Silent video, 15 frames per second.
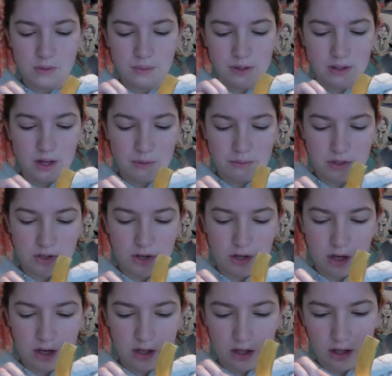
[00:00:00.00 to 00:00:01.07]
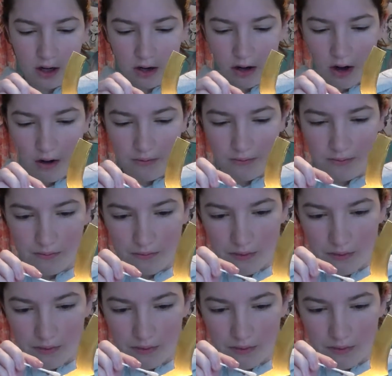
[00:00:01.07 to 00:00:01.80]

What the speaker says: it to build up, so you're going to clean it off